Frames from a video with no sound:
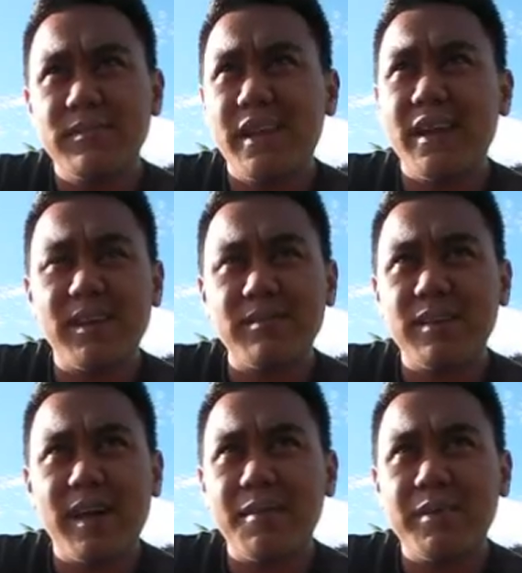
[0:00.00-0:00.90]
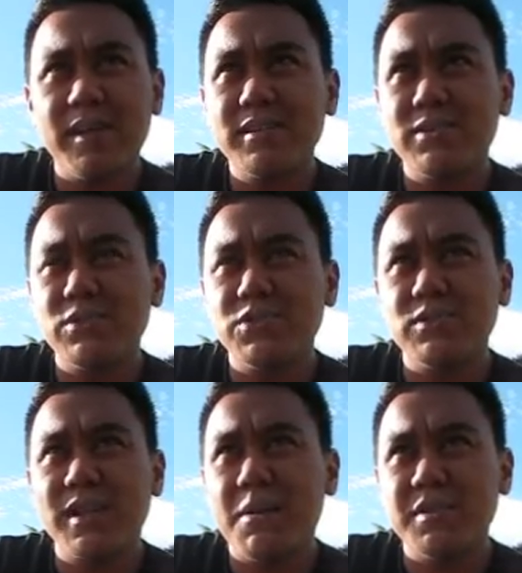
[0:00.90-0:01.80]
yeah, I, uh, my social
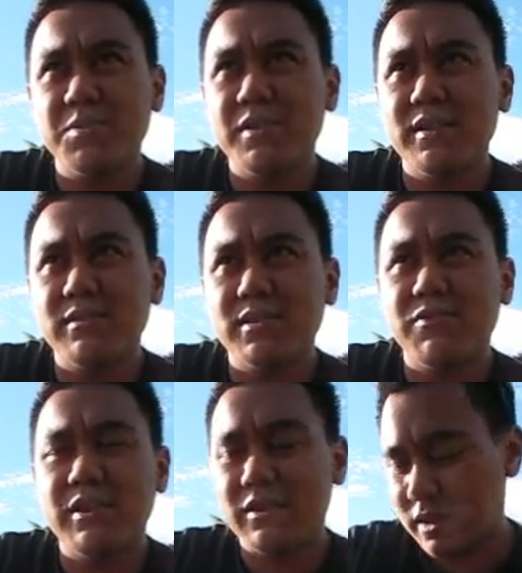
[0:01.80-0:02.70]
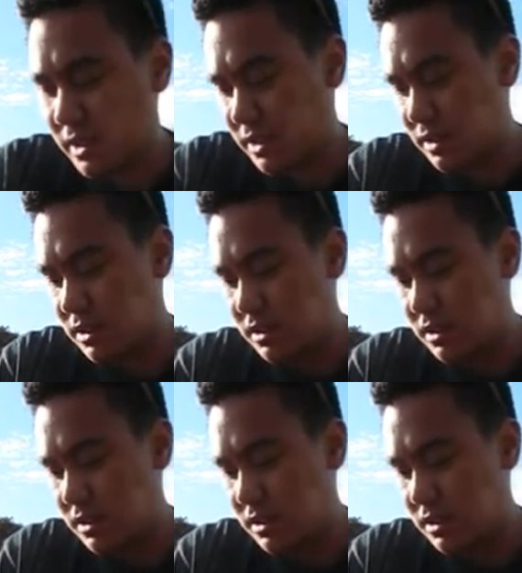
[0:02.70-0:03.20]
time has been severely,